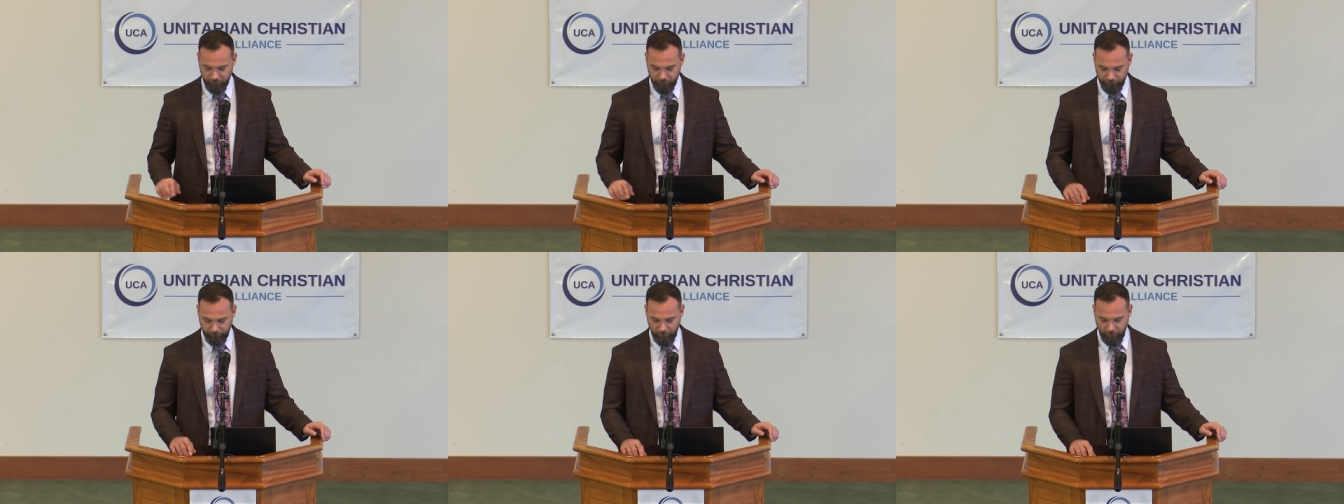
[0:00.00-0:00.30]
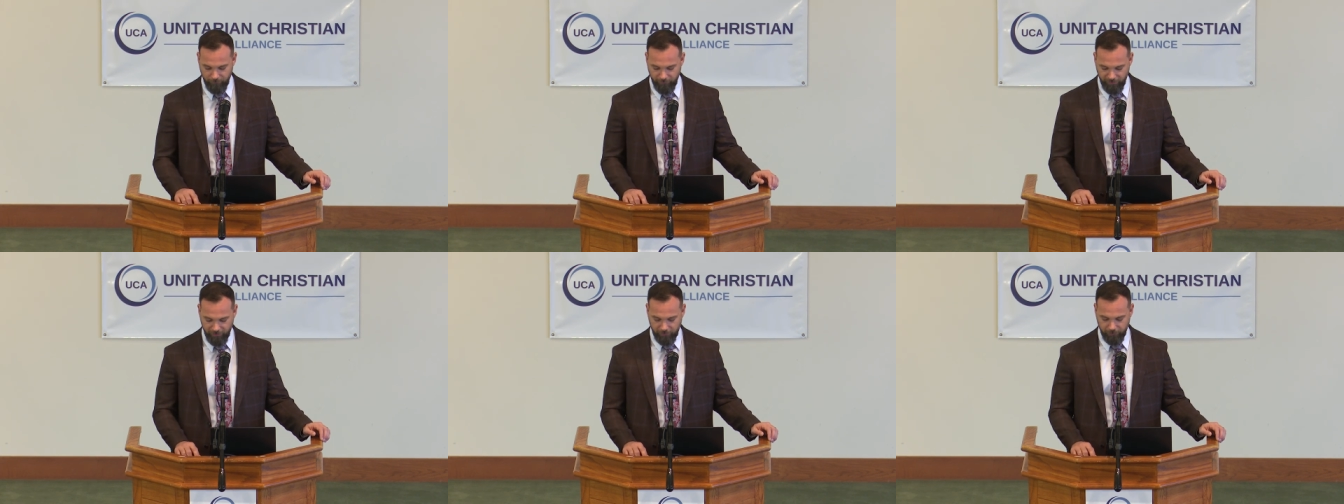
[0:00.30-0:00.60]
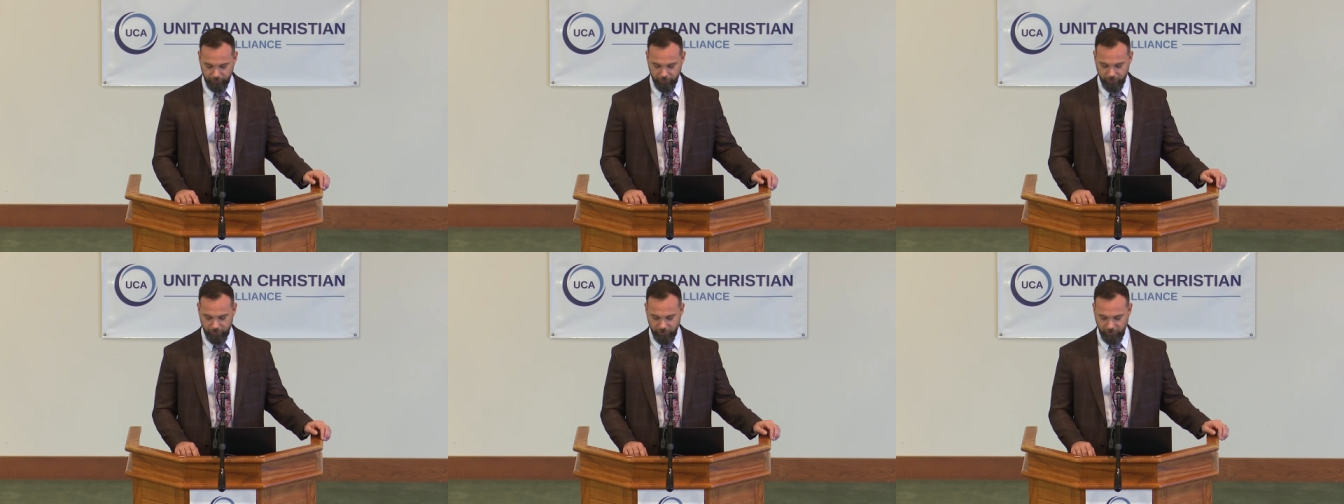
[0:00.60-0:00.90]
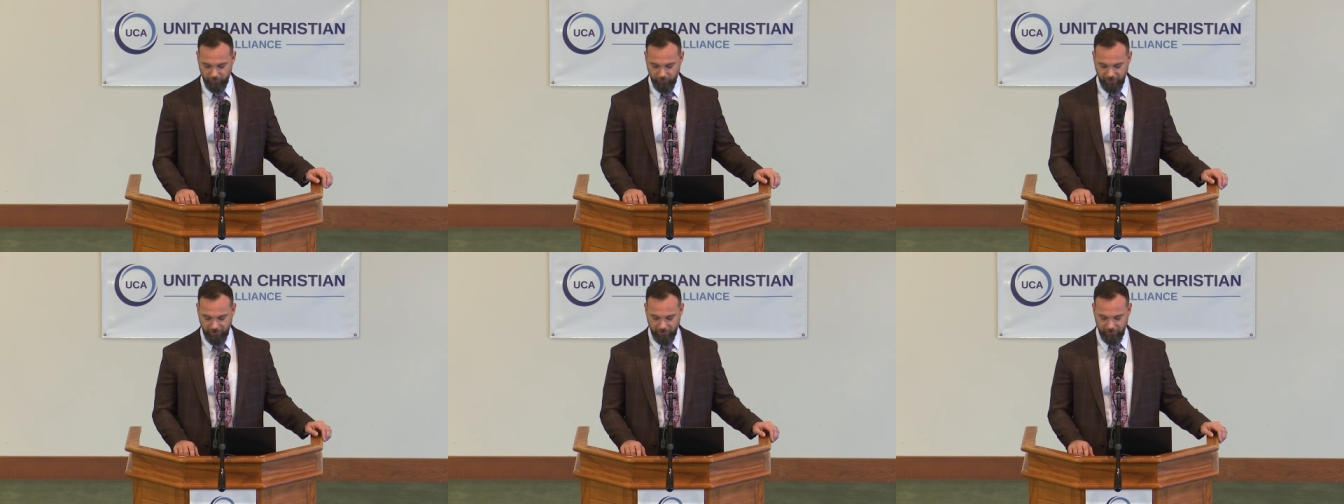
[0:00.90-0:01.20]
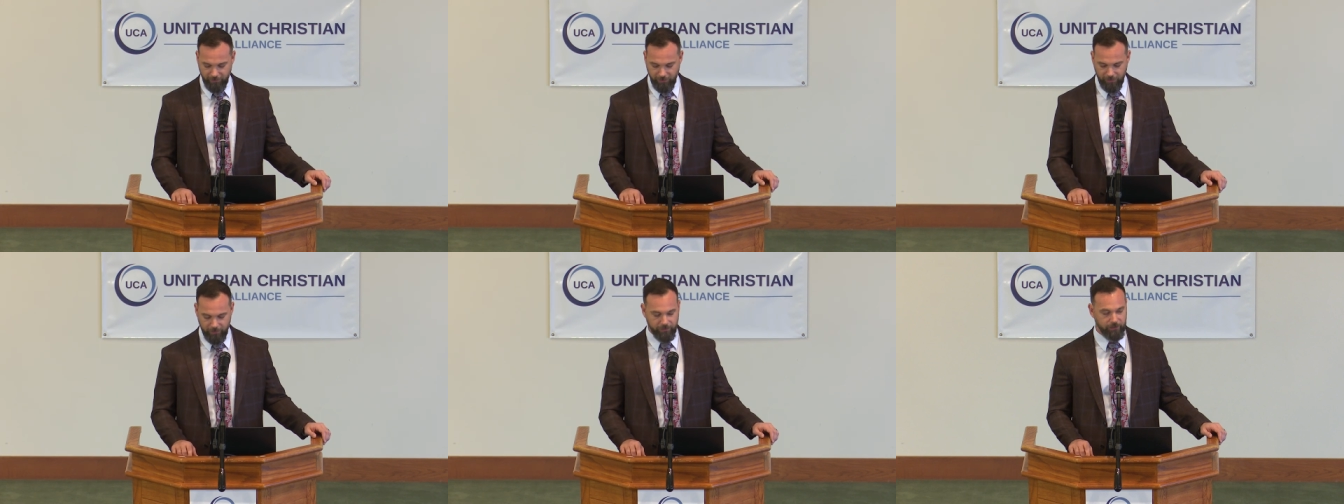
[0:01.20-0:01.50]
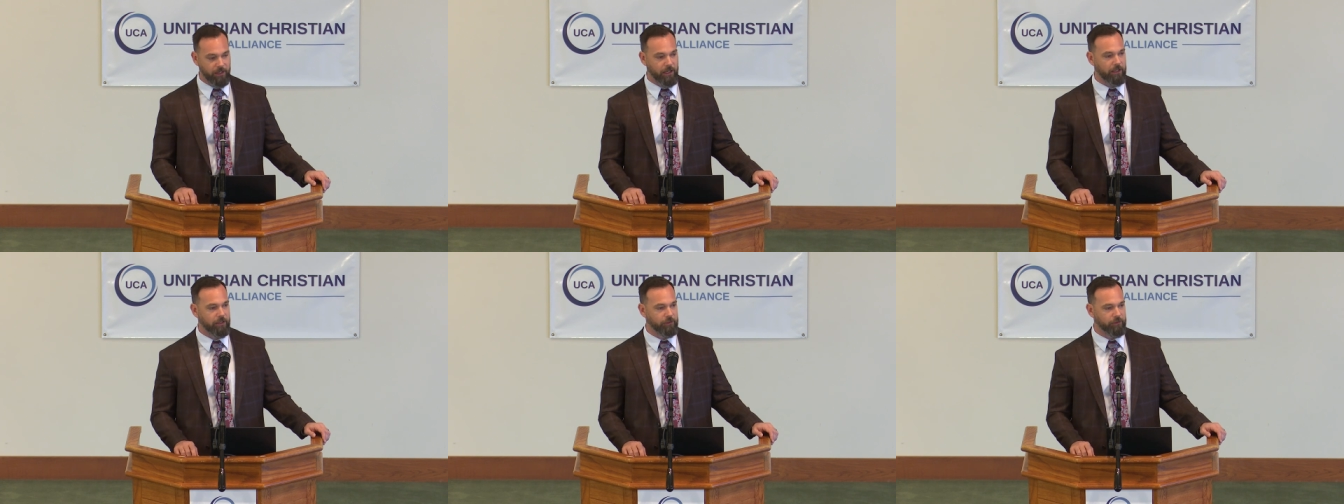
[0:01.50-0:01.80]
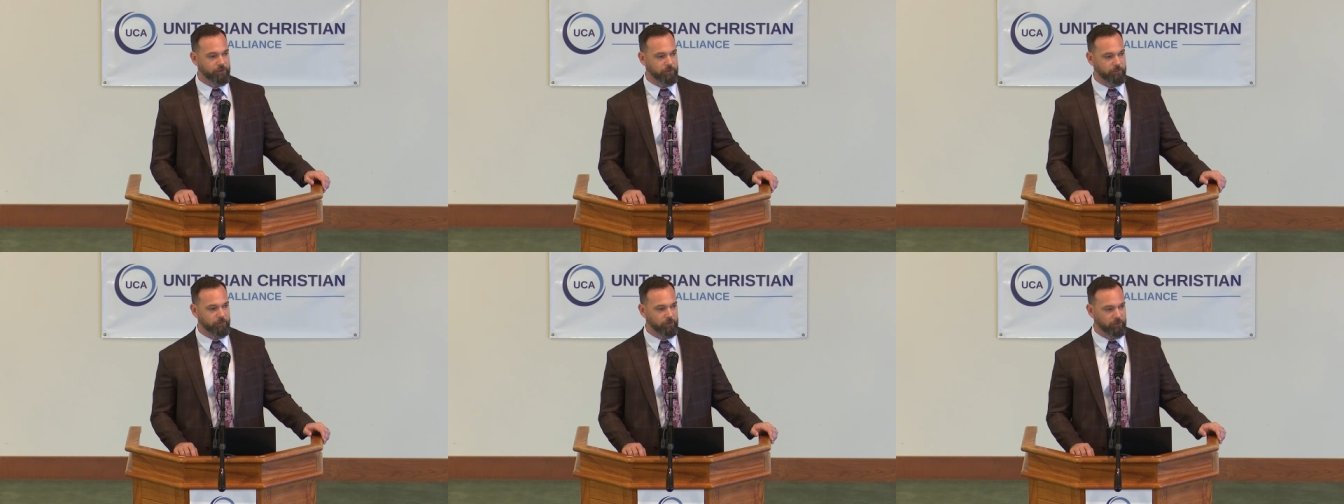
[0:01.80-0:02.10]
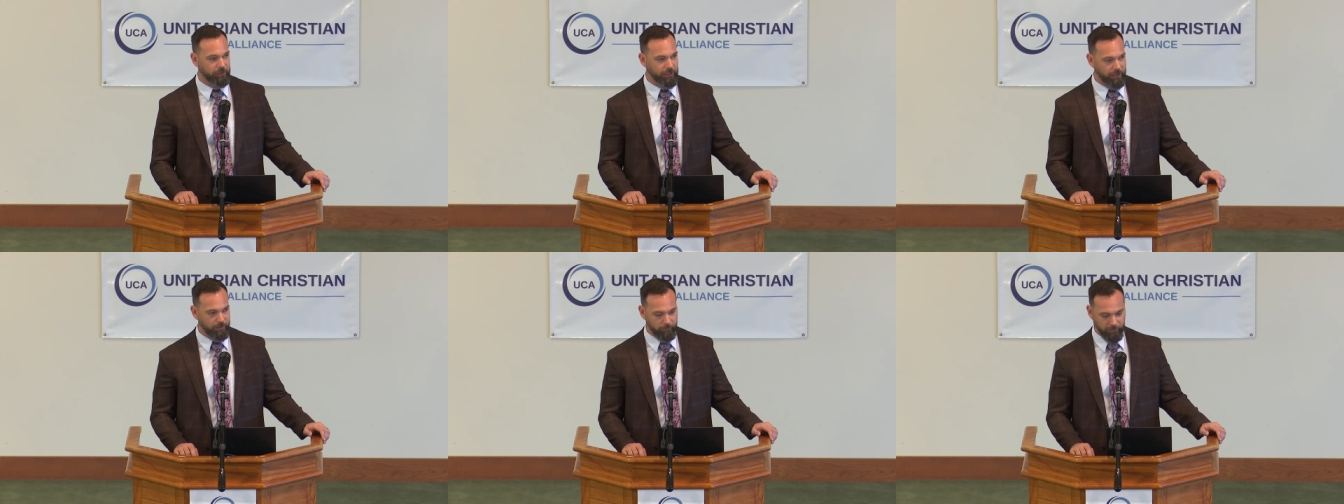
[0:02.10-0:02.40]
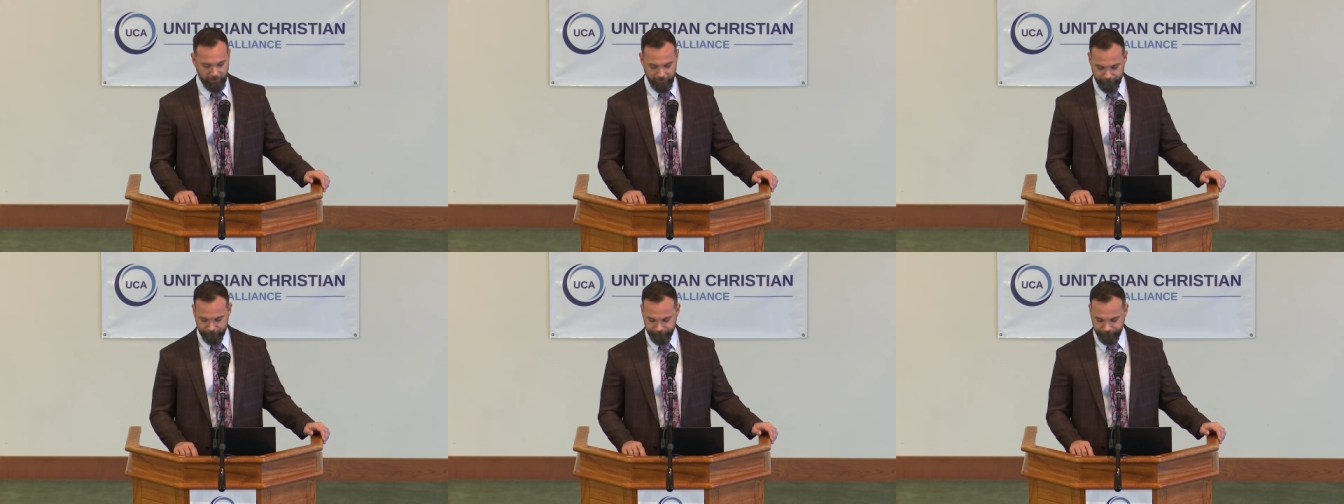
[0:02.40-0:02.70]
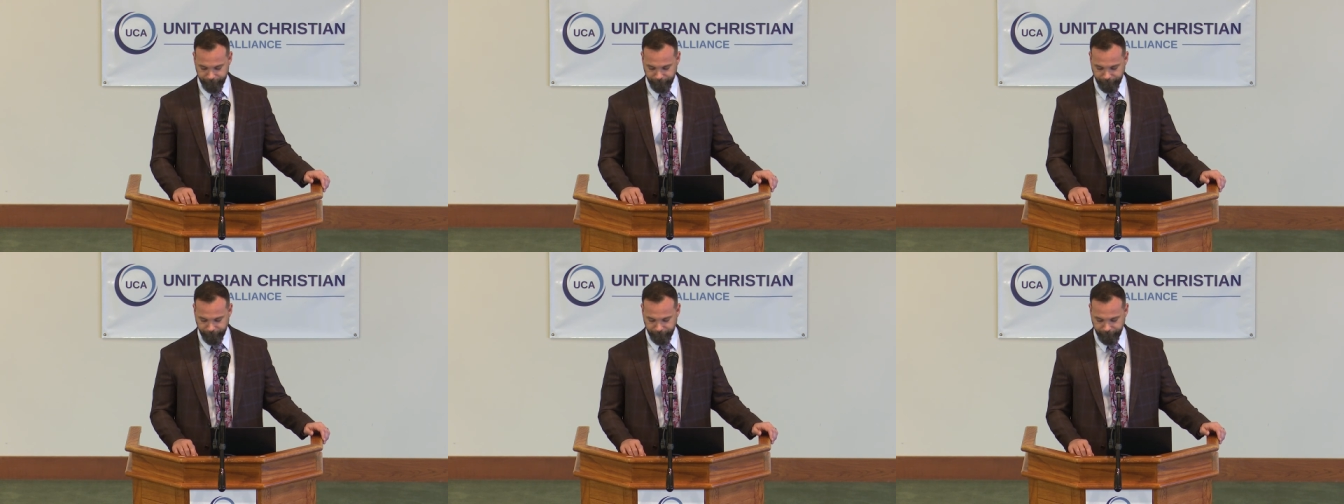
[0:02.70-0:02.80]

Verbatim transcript: from the clergymen and knowledgeable laymen.